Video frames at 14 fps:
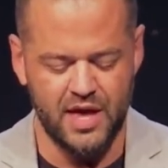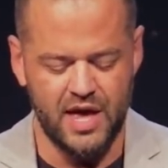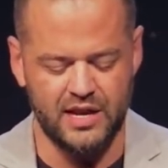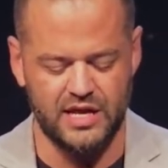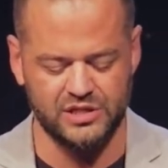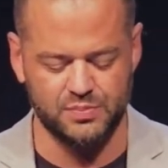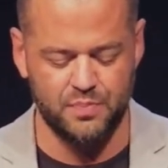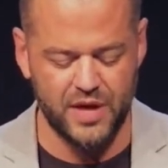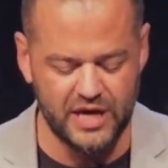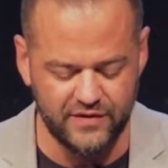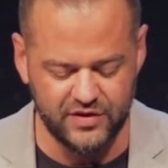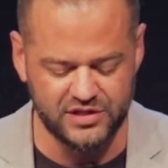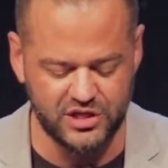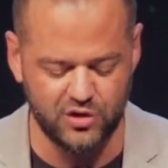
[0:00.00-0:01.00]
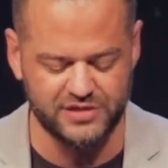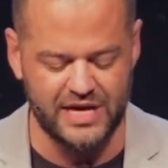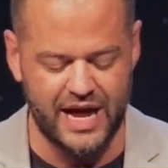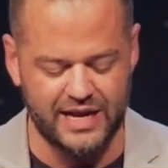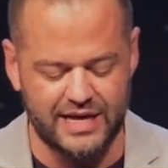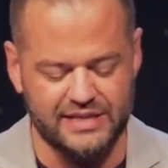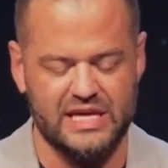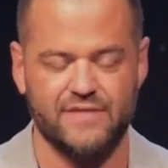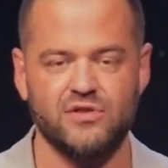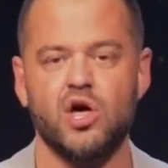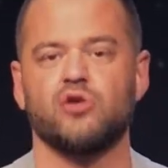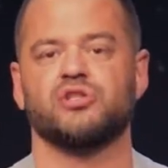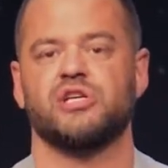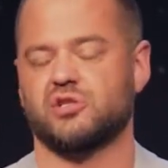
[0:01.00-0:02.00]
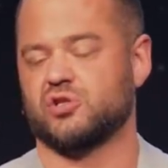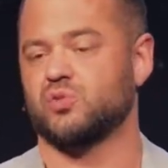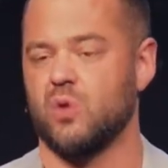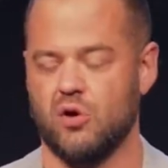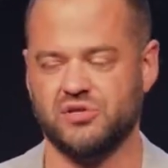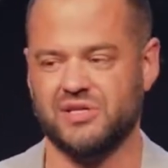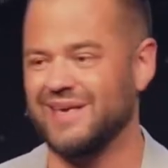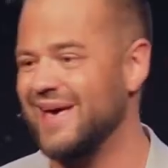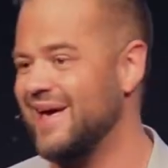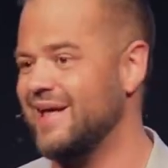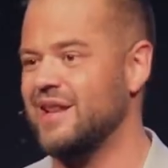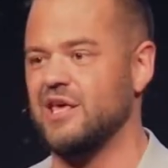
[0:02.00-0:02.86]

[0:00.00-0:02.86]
And as big of a deal as that is, even though Jesus rose again,